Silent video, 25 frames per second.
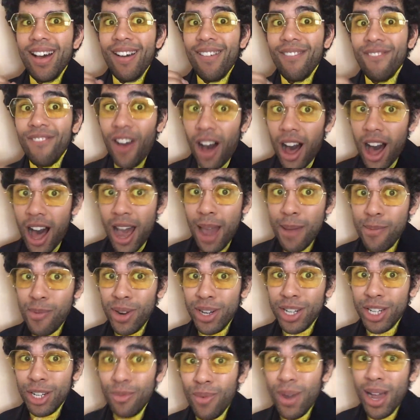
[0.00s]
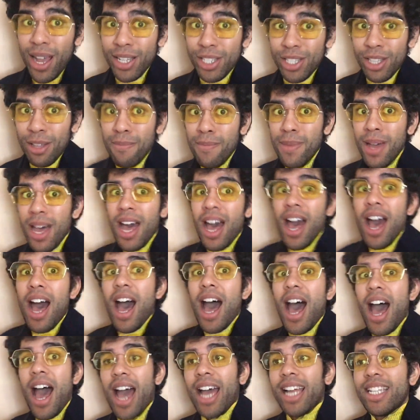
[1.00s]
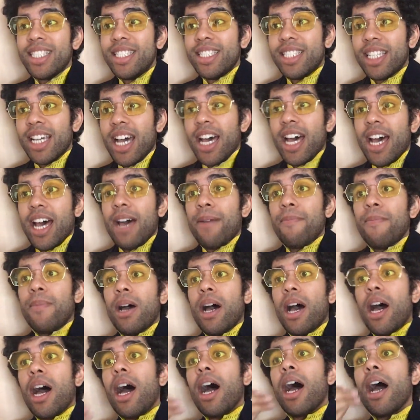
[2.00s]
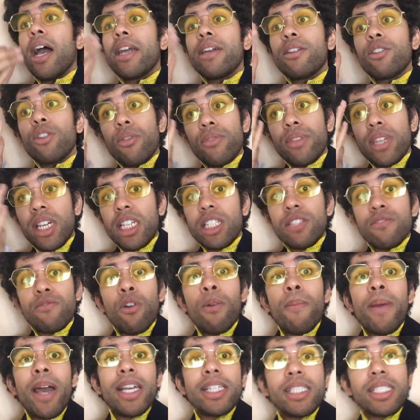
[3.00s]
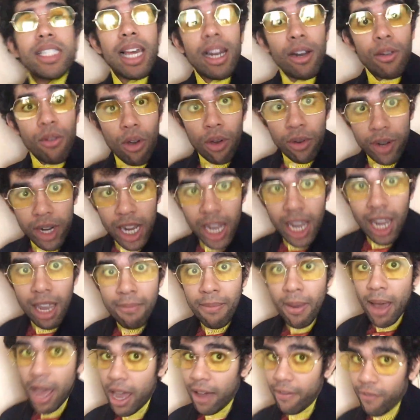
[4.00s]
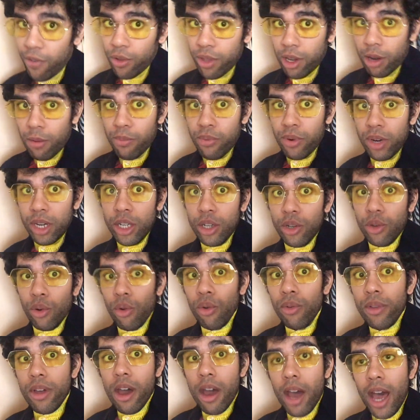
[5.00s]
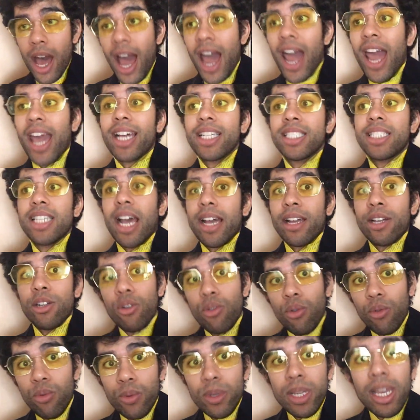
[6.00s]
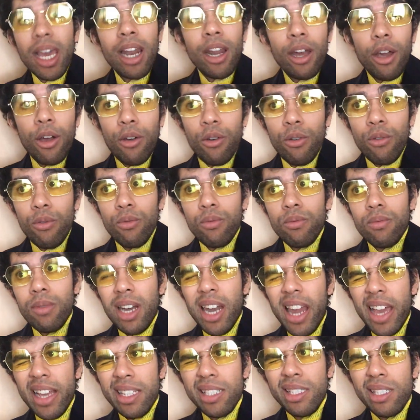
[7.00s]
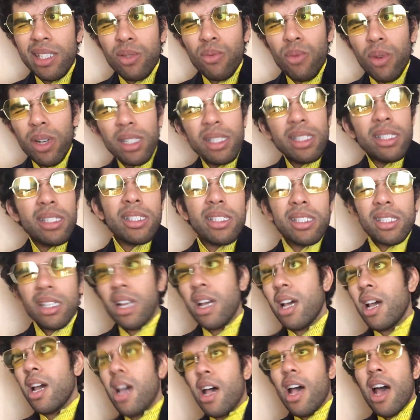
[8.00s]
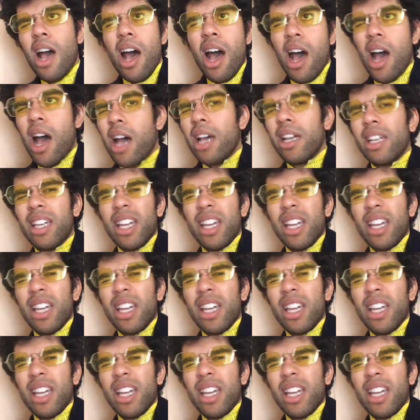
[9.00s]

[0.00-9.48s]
vibe when she wears them. And um, I got these from a seller on eBay. I thought they're pretty cool. They're hexagonal yellow lens ones. Uh,